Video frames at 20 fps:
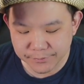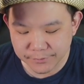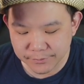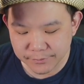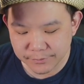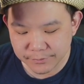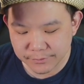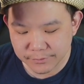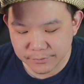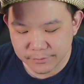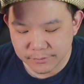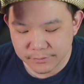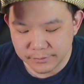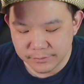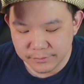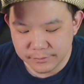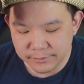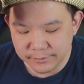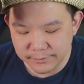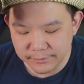
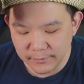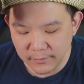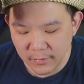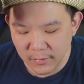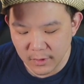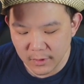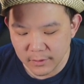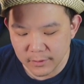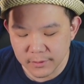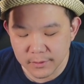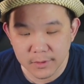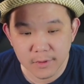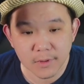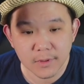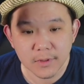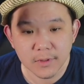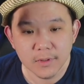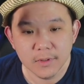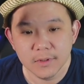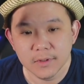
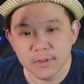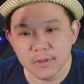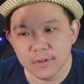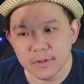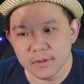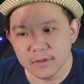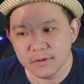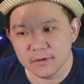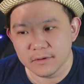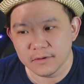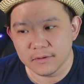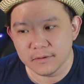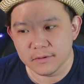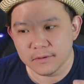(silence)